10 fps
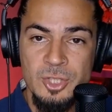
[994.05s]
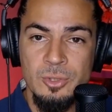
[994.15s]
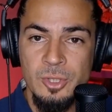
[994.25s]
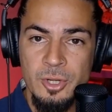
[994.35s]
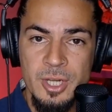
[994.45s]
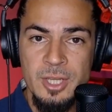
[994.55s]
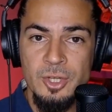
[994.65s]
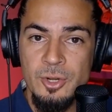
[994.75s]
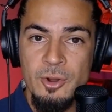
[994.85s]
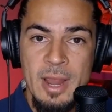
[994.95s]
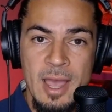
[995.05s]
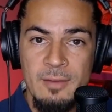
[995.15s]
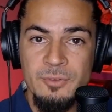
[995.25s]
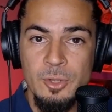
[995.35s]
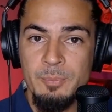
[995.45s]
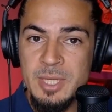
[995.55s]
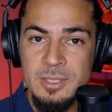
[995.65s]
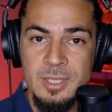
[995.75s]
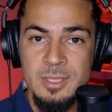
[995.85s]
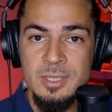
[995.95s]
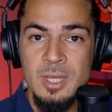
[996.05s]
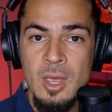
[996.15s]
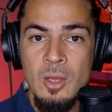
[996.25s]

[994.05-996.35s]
you're learning, your craft, your business,